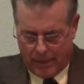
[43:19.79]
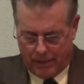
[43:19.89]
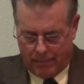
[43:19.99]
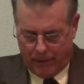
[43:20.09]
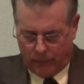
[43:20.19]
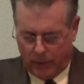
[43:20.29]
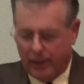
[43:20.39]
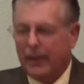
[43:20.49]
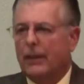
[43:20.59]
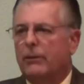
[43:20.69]
The best way
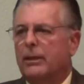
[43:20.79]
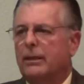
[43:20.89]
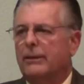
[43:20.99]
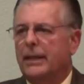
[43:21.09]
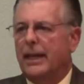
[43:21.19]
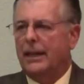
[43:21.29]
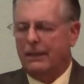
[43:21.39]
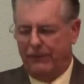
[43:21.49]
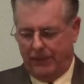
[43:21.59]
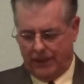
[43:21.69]
to get rid of a
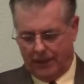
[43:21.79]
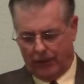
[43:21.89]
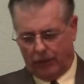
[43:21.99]
negative feeling is